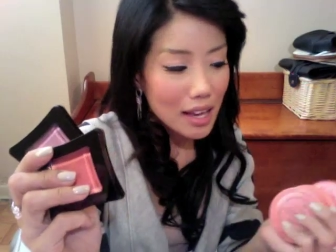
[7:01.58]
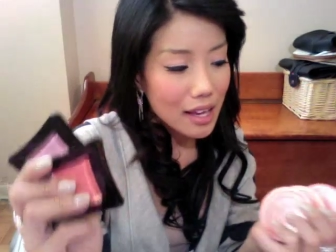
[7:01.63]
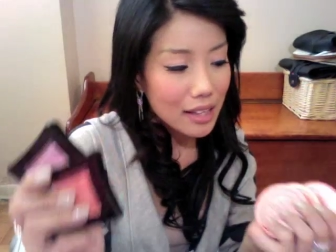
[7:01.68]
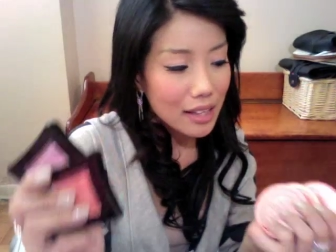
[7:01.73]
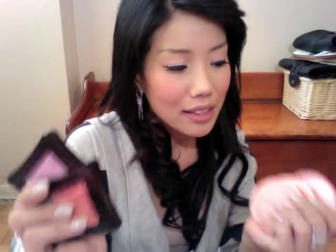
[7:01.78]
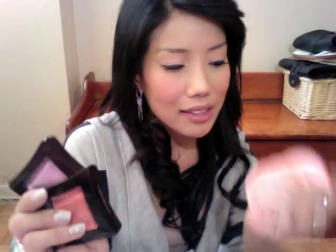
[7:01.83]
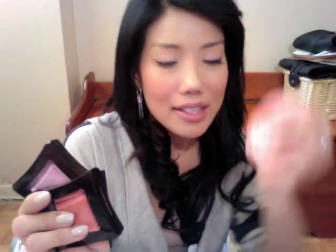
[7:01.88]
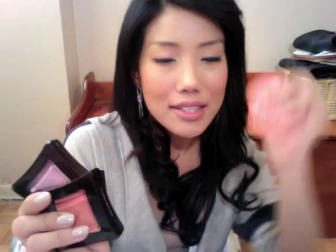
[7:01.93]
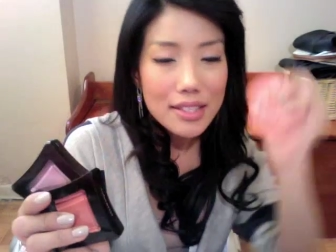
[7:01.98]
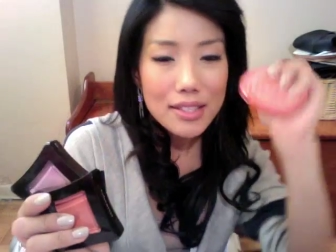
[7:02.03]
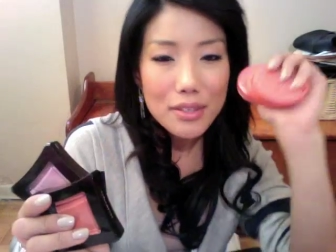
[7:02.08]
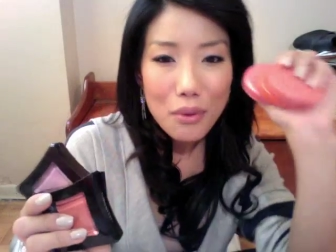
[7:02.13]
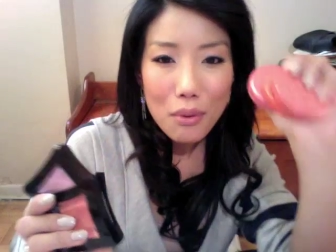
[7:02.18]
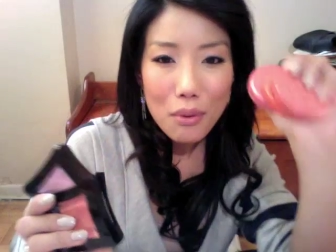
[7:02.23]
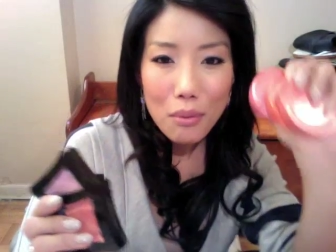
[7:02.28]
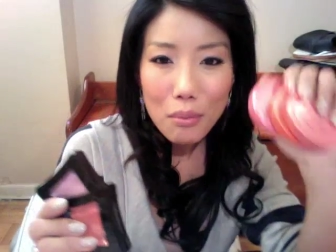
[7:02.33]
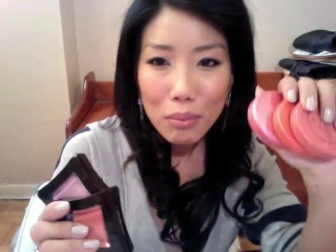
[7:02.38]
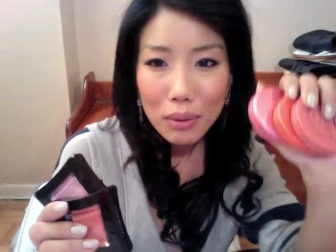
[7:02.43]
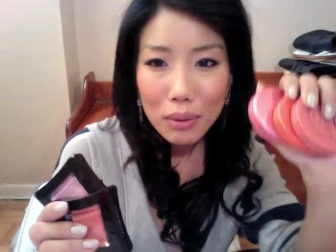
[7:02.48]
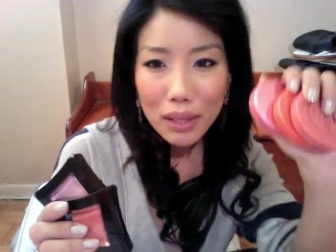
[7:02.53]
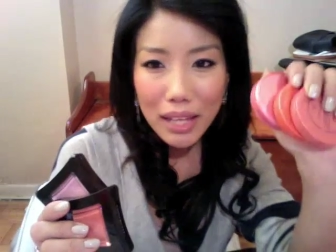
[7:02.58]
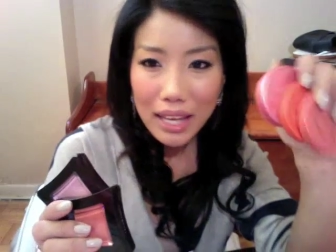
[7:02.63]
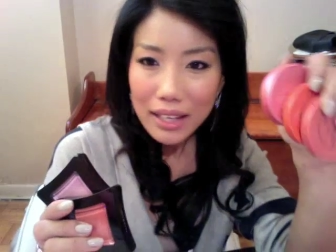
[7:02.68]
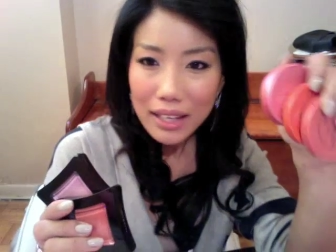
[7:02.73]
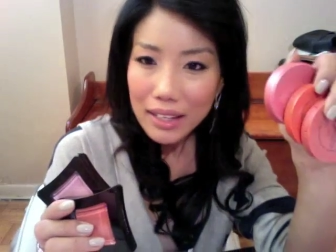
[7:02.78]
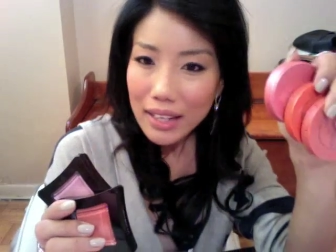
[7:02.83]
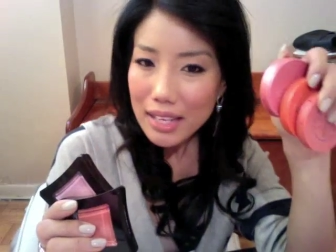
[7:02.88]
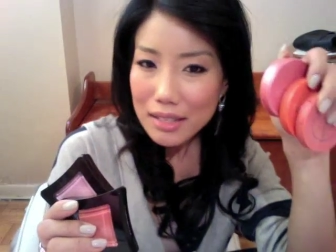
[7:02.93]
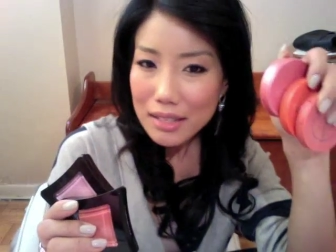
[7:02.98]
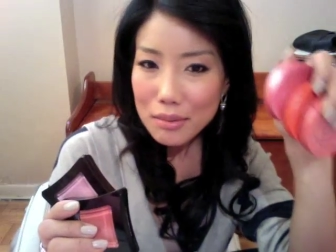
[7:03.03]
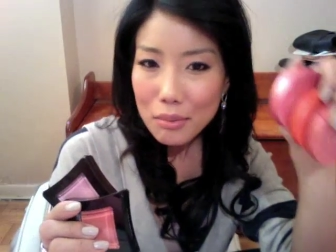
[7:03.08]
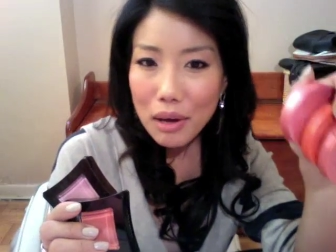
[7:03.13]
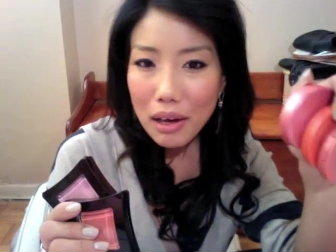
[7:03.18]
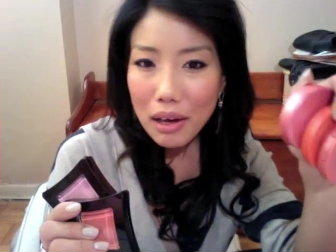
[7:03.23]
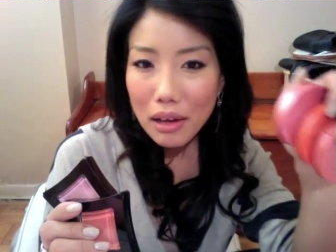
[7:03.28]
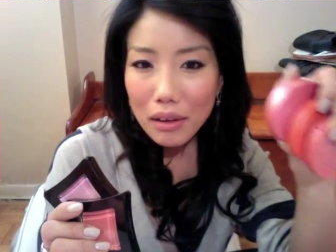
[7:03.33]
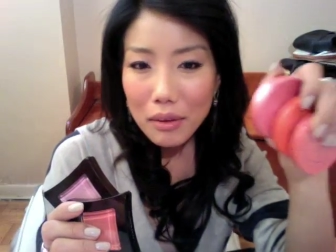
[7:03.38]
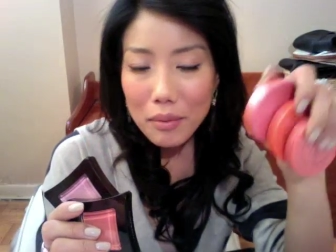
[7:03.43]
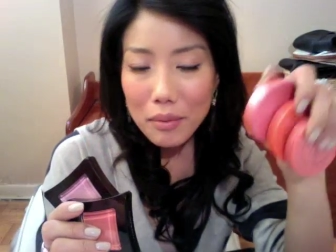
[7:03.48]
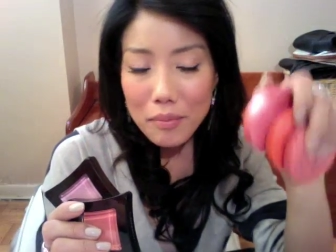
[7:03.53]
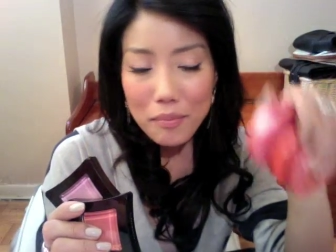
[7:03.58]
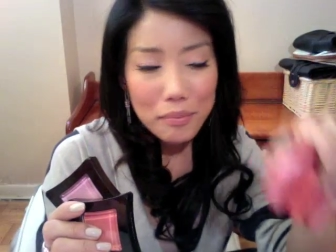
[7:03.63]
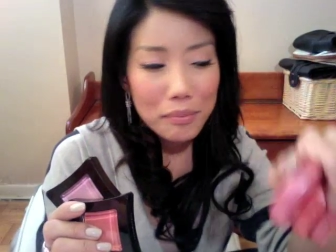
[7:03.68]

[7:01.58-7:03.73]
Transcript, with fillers: these don't blend as well.